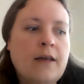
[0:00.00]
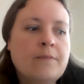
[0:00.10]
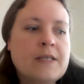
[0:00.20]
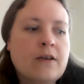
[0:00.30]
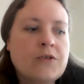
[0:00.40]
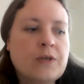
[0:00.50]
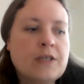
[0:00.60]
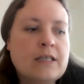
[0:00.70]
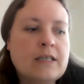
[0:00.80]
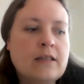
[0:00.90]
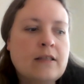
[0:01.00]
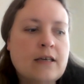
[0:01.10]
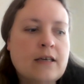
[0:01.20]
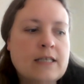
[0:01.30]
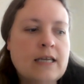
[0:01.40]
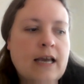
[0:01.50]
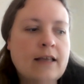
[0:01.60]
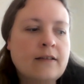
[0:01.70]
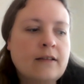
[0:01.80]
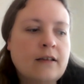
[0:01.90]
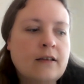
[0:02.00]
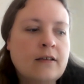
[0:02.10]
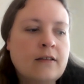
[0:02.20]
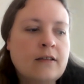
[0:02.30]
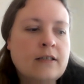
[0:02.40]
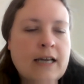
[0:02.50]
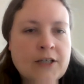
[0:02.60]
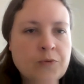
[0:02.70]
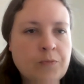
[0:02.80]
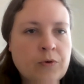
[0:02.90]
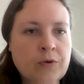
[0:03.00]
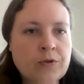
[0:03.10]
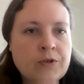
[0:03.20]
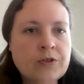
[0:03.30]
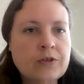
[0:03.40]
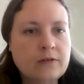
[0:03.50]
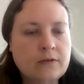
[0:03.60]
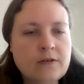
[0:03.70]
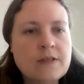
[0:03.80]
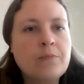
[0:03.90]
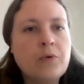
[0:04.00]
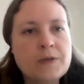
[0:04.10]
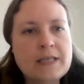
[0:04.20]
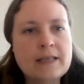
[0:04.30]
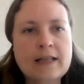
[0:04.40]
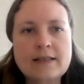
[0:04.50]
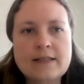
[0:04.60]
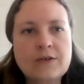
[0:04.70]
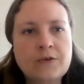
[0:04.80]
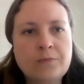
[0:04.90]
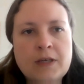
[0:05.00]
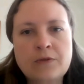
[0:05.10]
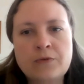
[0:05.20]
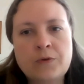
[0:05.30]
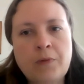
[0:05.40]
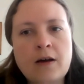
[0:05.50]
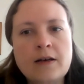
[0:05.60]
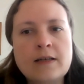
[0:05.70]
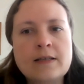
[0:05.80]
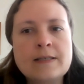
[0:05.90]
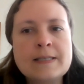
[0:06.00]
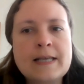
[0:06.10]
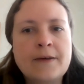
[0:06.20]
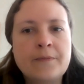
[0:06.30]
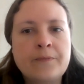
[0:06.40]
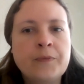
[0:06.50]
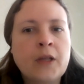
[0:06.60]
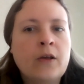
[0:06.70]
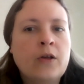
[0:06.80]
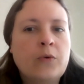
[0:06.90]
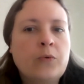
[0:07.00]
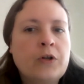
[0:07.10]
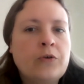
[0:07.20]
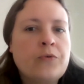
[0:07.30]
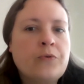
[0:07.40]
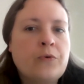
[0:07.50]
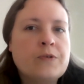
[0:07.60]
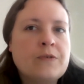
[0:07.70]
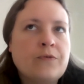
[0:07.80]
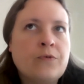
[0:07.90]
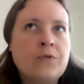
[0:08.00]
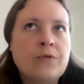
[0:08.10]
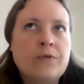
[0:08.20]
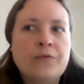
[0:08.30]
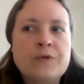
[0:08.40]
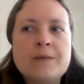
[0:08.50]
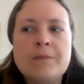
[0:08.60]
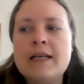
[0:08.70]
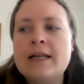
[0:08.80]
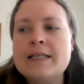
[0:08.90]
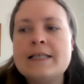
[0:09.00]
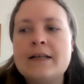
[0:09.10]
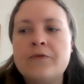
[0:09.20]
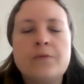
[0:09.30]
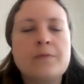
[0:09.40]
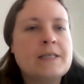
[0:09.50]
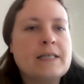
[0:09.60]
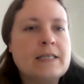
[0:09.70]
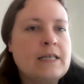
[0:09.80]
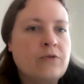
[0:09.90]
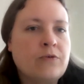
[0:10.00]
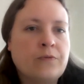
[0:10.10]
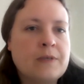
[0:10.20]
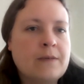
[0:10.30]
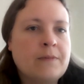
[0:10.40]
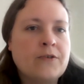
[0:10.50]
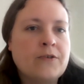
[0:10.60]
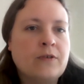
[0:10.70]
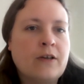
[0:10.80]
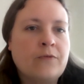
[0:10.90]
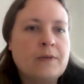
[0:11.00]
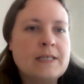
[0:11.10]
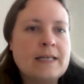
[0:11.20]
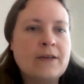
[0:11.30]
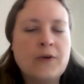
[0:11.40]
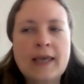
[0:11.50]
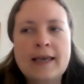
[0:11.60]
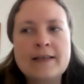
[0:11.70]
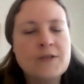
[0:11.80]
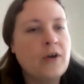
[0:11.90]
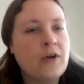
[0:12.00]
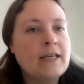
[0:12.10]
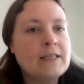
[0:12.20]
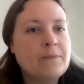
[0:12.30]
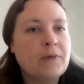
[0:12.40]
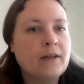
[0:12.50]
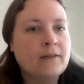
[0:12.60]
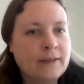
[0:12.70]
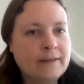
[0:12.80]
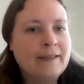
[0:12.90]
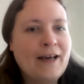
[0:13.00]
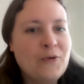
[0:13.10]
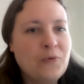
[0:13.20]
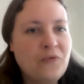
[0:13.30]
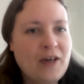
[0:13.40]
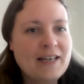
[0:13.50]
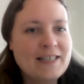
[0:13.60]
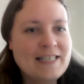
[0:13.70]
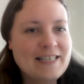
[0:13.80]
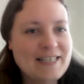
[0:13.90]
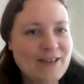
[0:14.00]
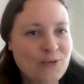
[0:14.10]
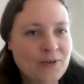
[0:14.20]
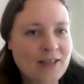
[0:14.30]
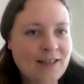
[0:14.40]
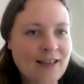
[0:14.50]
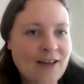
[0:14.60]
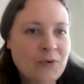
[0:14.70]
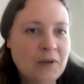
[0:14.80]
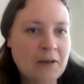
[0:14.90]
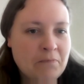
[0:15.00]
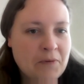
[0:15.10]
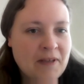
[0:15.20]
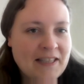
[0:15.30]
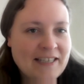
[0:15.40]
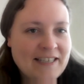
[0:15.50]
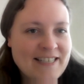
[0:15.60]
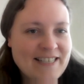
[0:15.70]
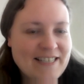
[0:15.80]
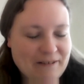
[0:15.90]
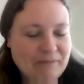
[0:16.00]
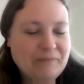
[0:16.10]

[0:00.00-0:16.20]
MCR 2030 and the dashboard supporting that, be it through the partners? What are your thoughts for somebody listening from a city or from a subnational government saying, okay, that's great, but how do we finance this? How do we implement this?